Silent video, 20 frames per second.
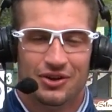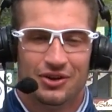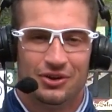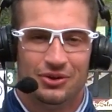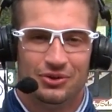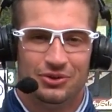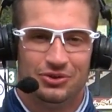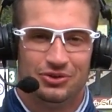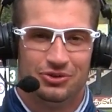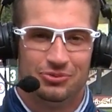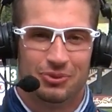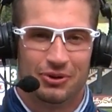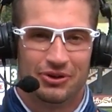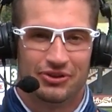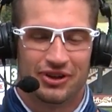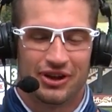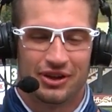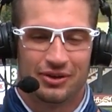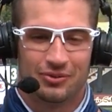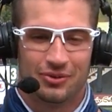whose
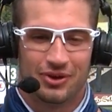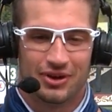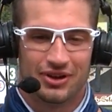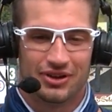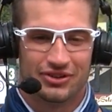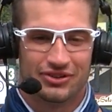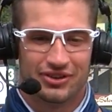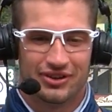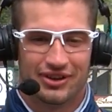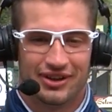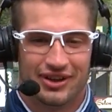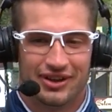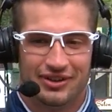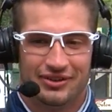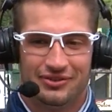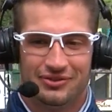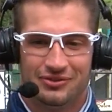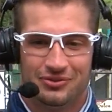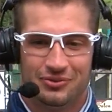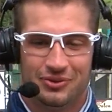birthday it was, and
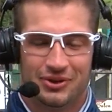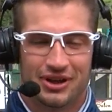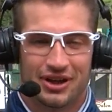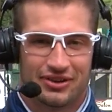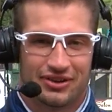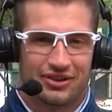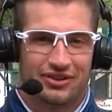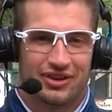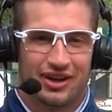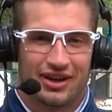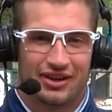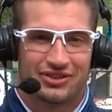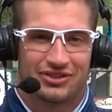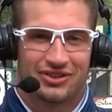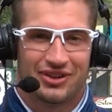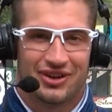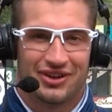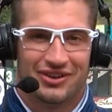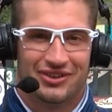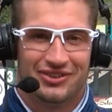then we got the
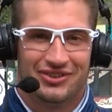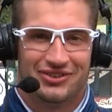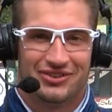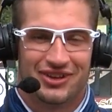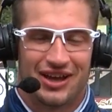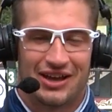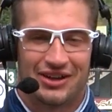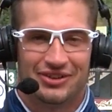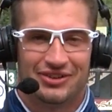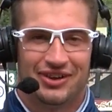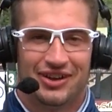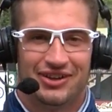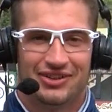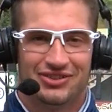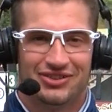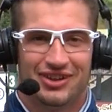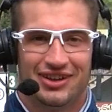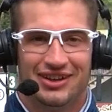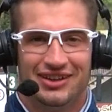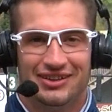text on Saturday
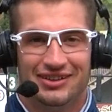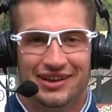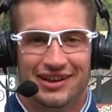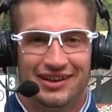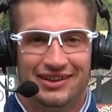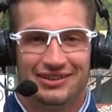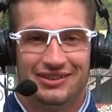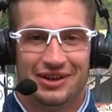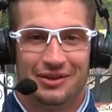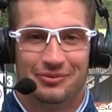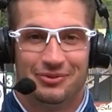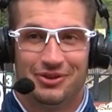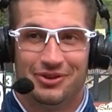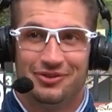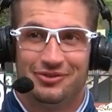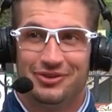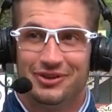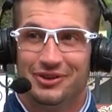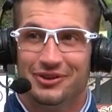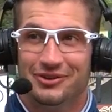saying, "Hey, come to
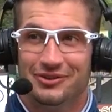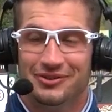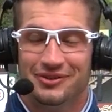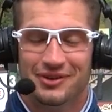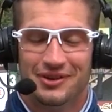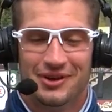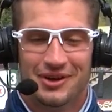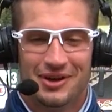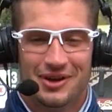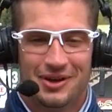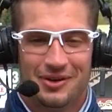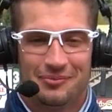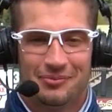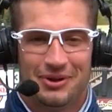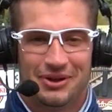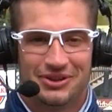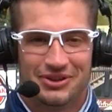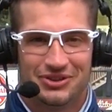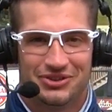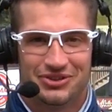the field and
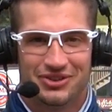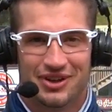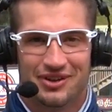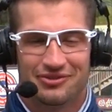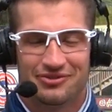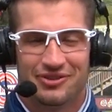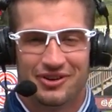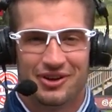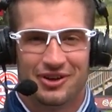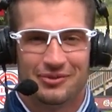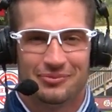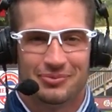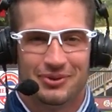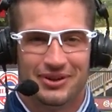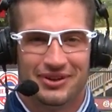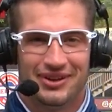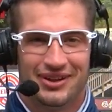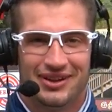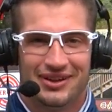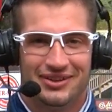pick your stuff up,"
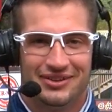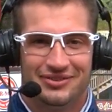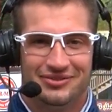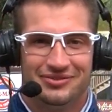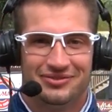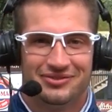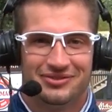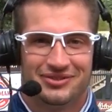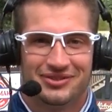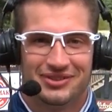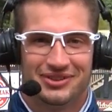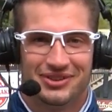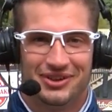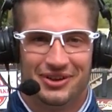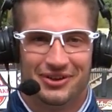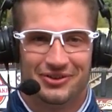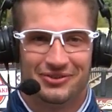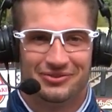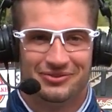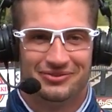and then you
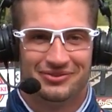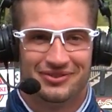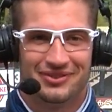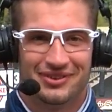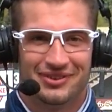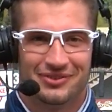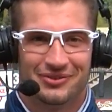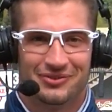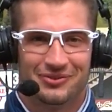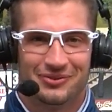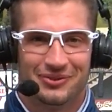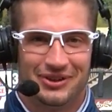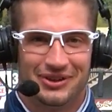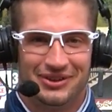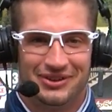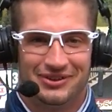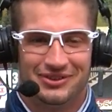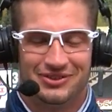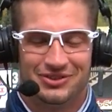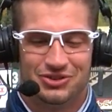know.
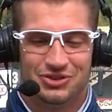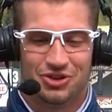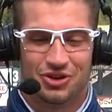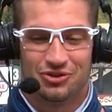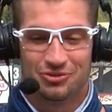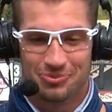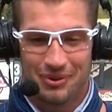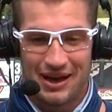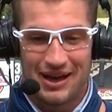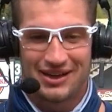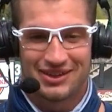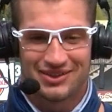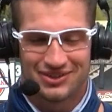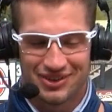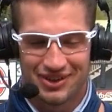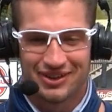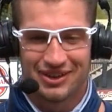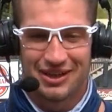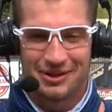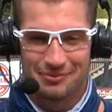We drove back
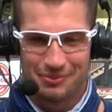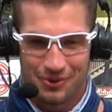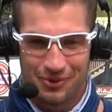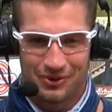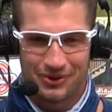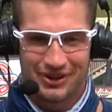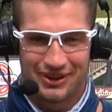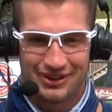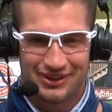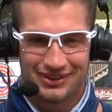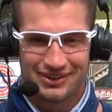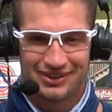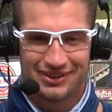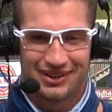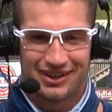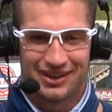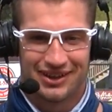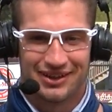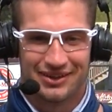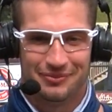Sunday morning
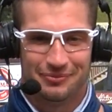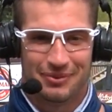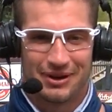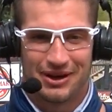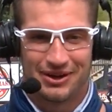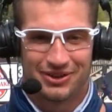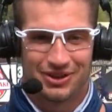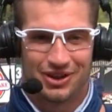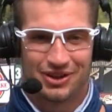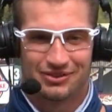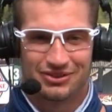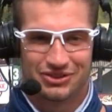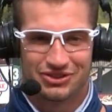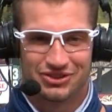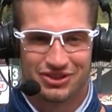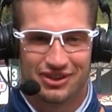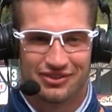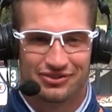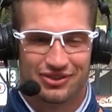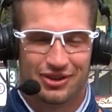and packed all of our
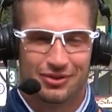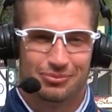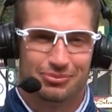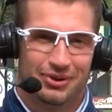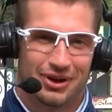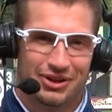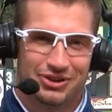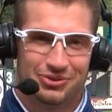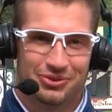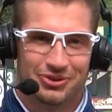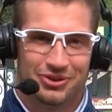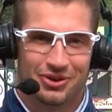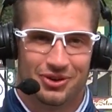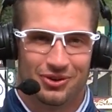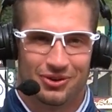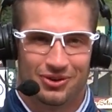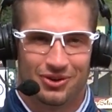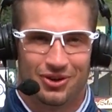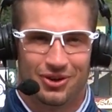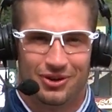stuff up. Brice went to
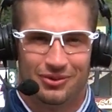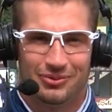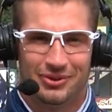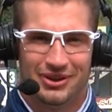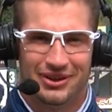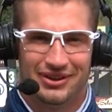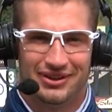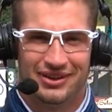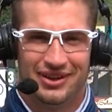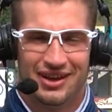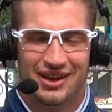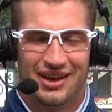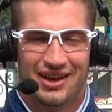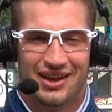Oklahoma, and